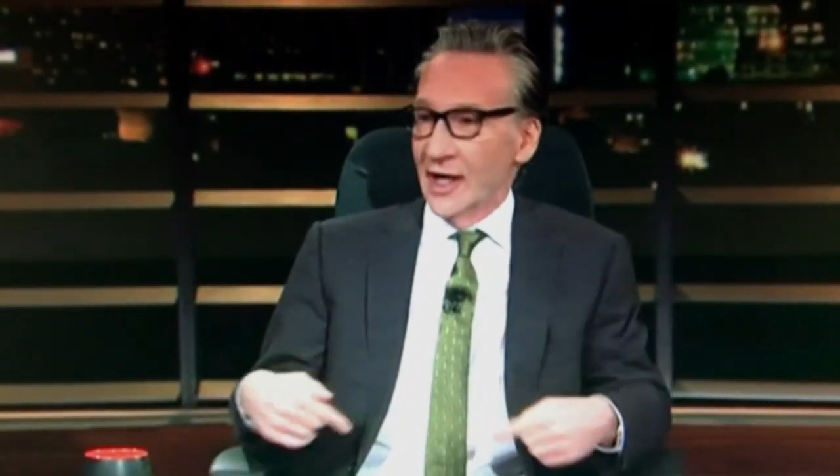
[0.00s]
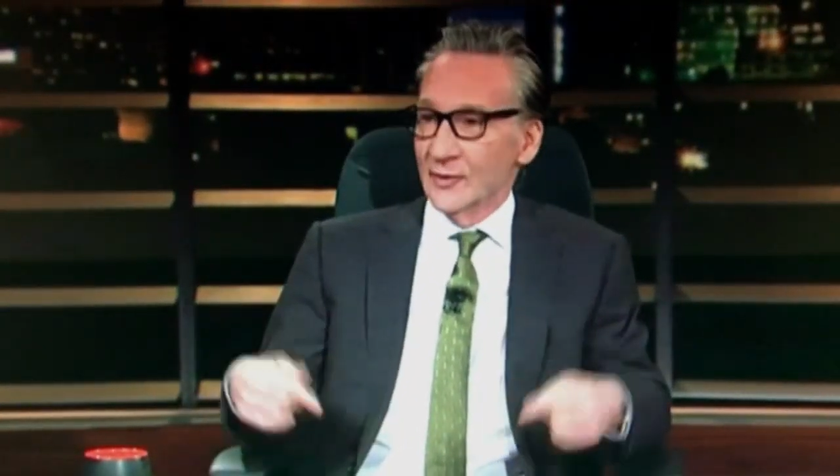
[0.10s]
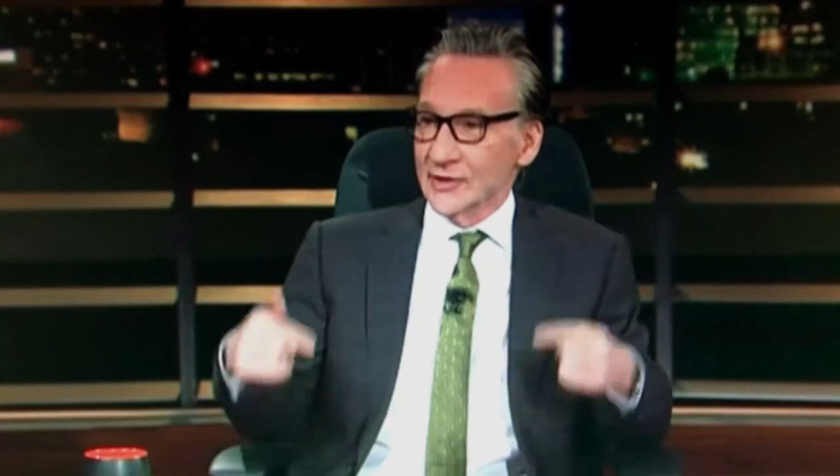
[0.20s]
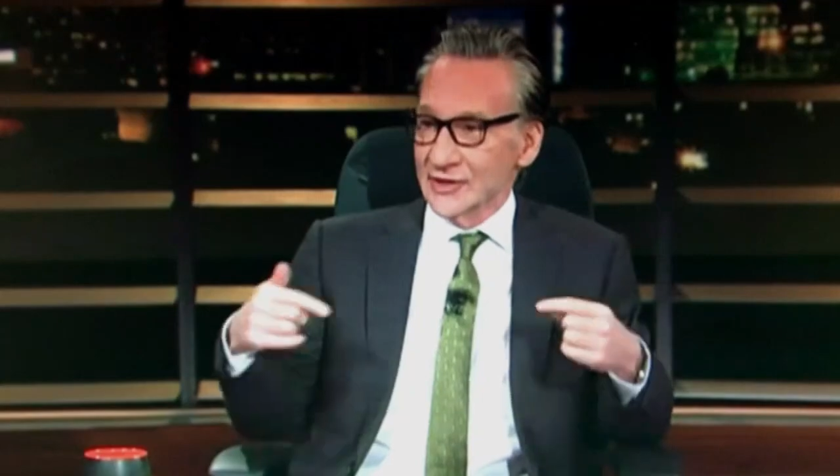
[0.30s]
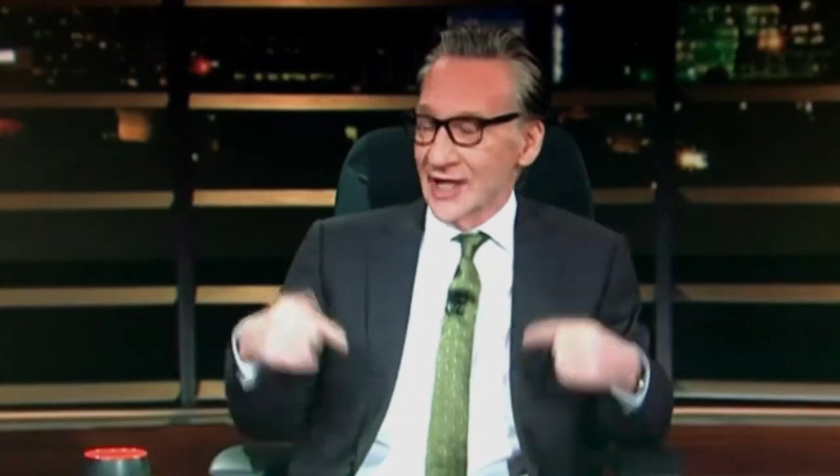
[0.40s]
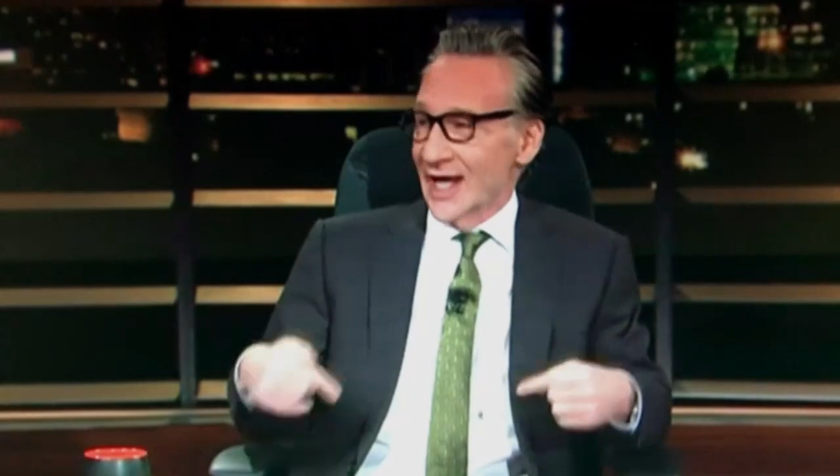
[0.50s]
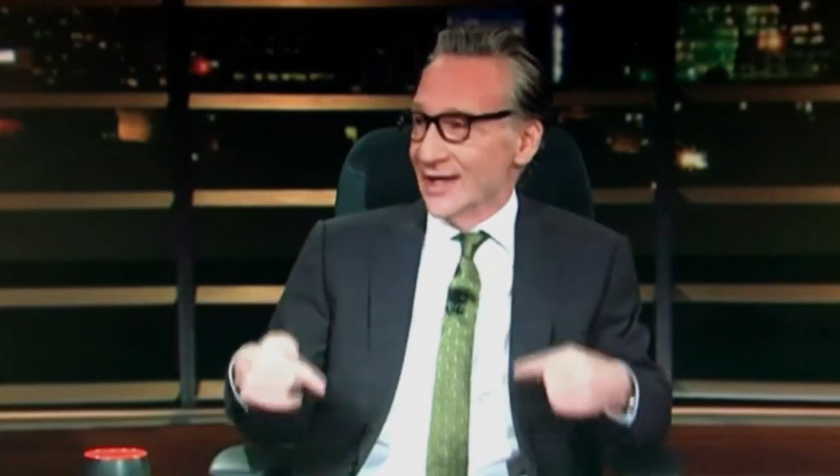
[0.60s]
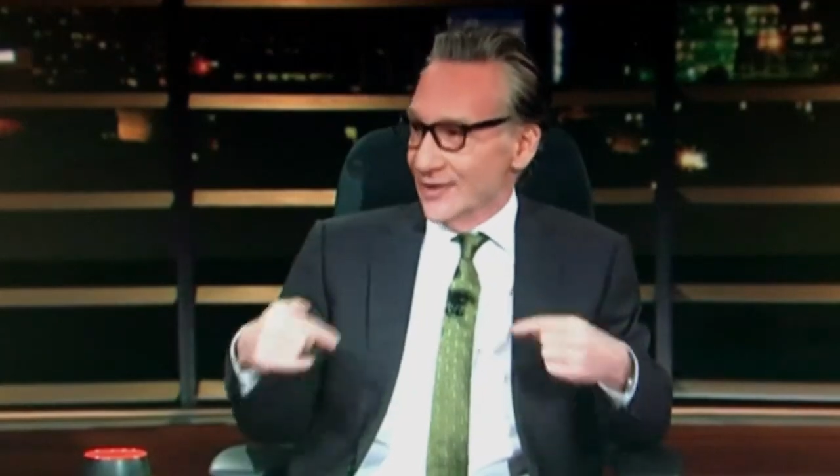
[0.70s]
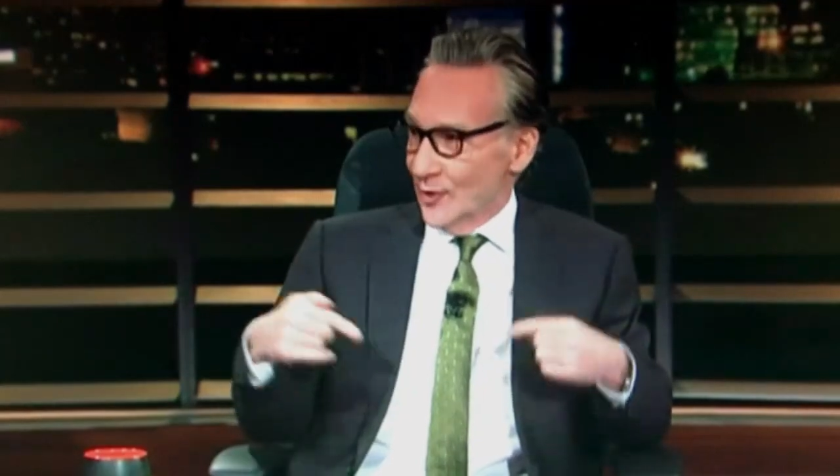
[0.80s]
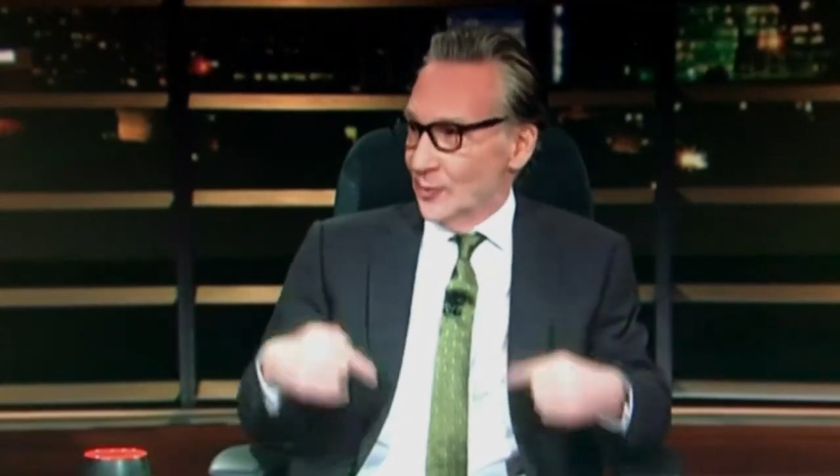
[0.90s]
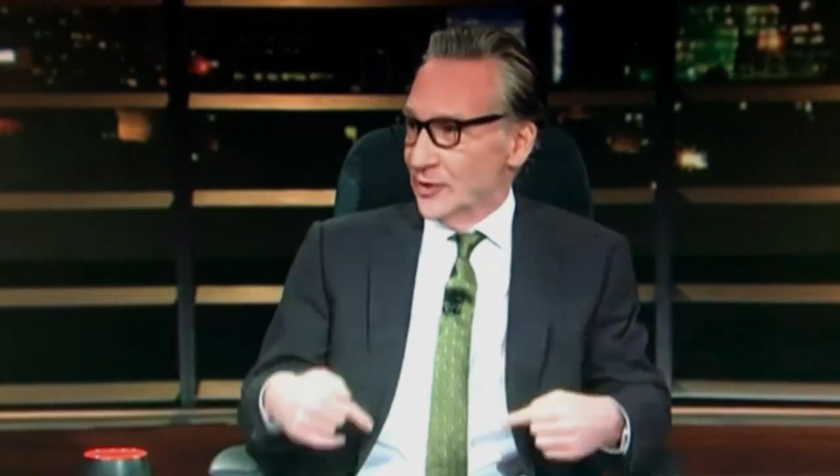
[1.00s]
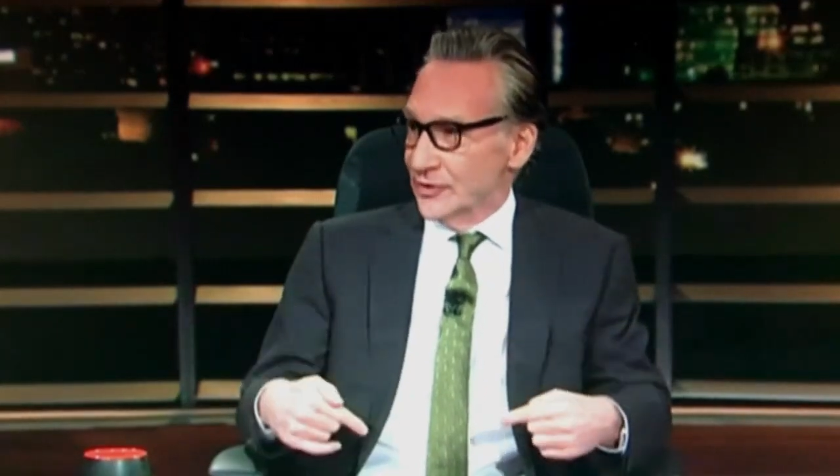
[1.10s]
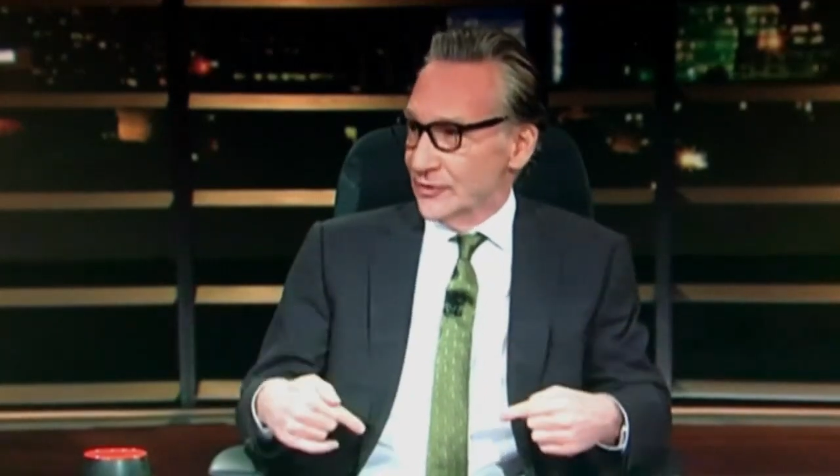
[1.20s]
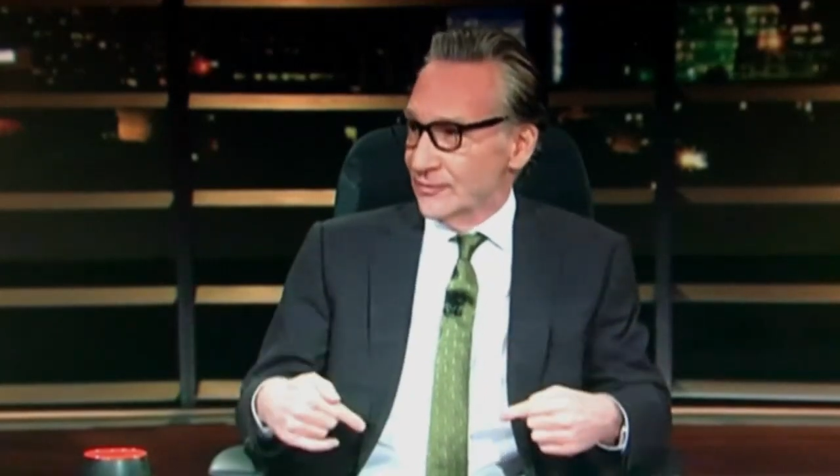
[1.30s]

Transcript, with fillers: I was sad and hopeless.